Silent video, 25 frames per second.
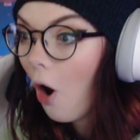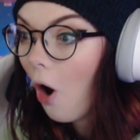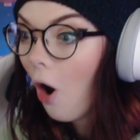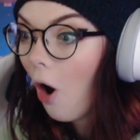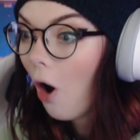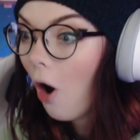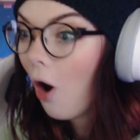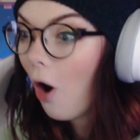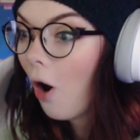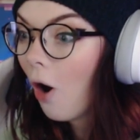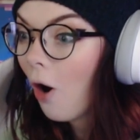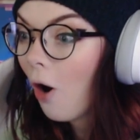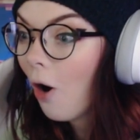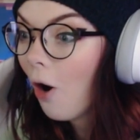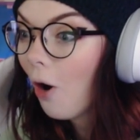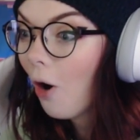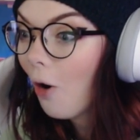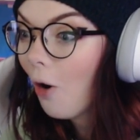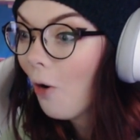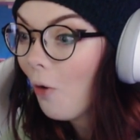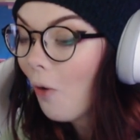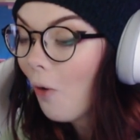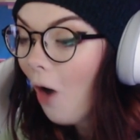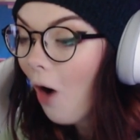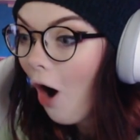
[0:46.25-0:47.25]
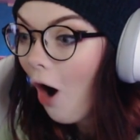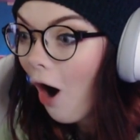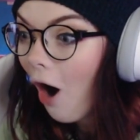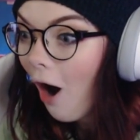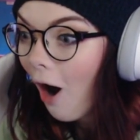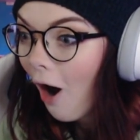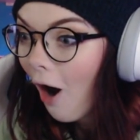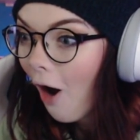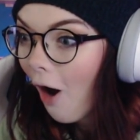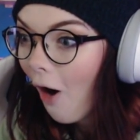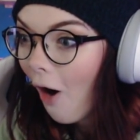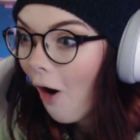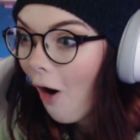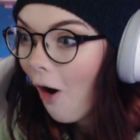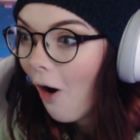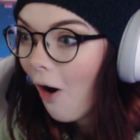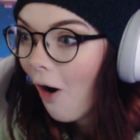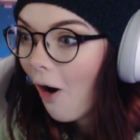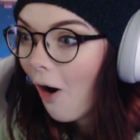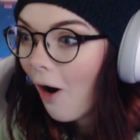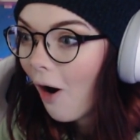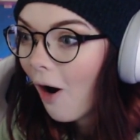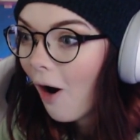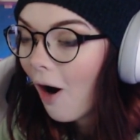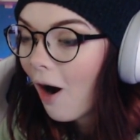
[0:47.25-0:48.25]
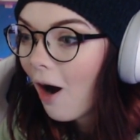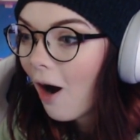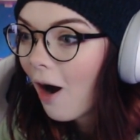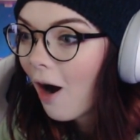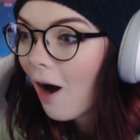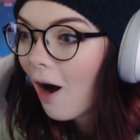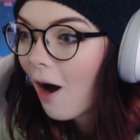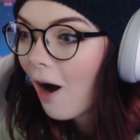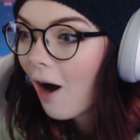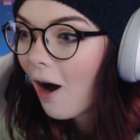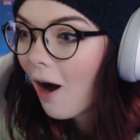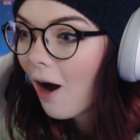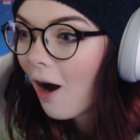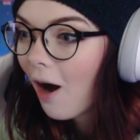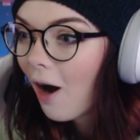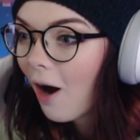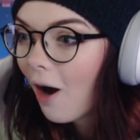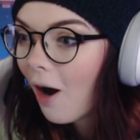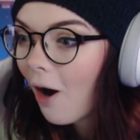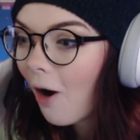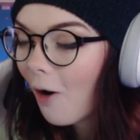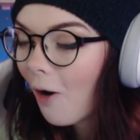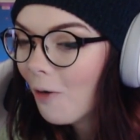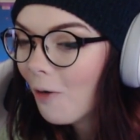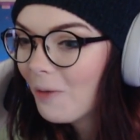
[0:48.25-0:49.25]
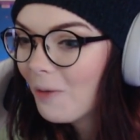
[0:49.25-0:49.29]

Oh! Oh! Oh